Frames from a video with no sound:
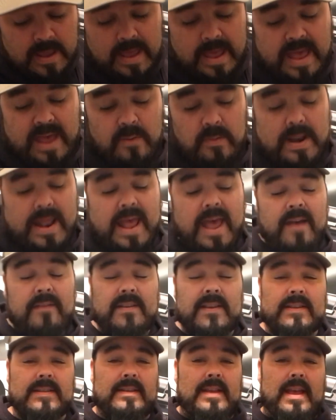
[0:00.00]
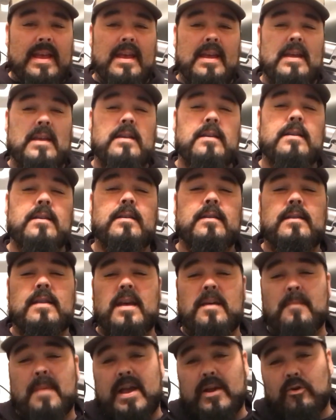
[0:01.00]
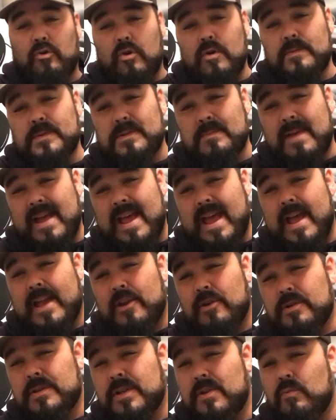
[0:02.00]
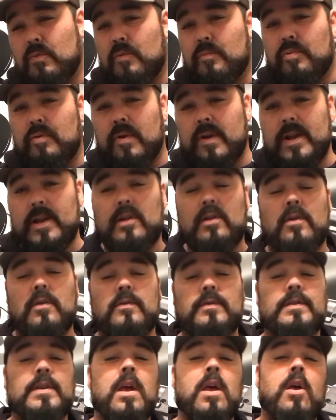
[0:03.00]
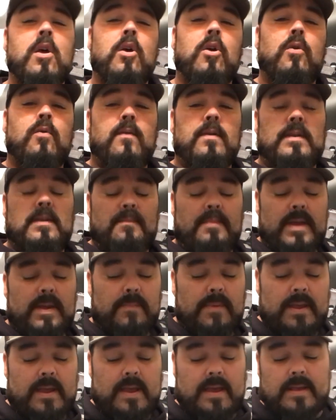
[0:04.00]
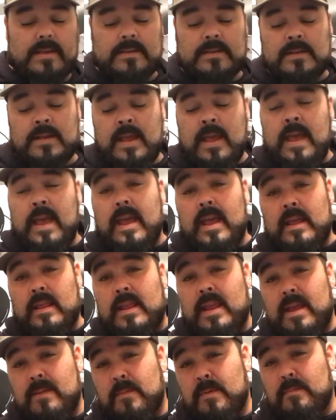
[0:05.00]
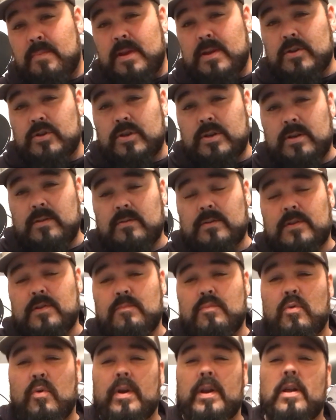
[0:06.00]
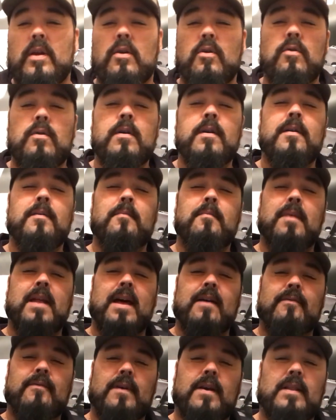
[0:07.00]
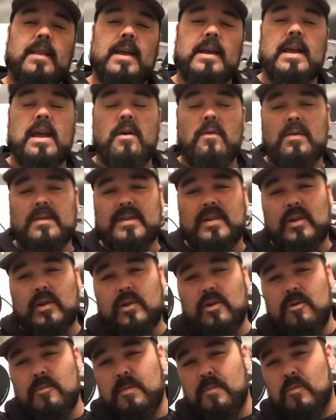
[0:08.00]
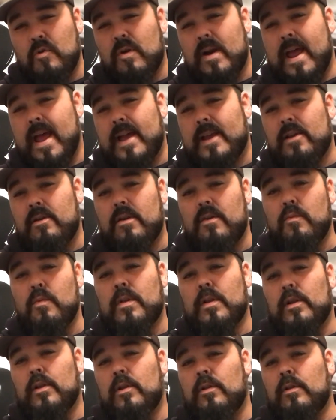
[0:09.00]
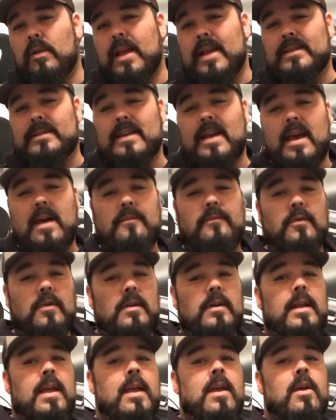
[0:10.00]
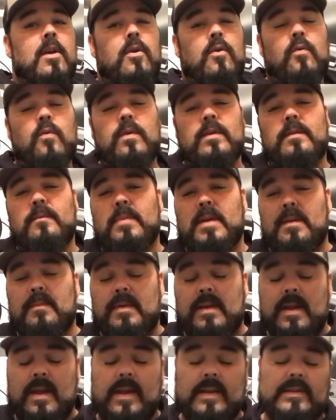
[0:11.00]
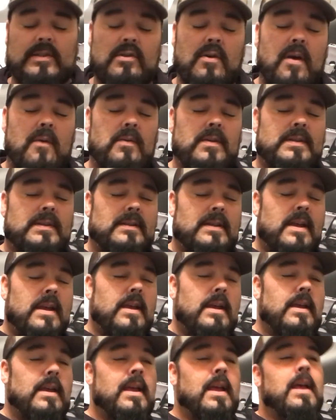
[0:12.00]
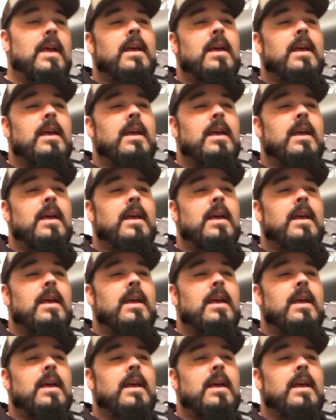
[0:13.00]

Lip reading: I would have to say that my groups and my accuracy were pretty close with the PPS and the M&P Shield 2.0, but I felt like I was a little bit more accurate with a little less effort with the PPS. So I would say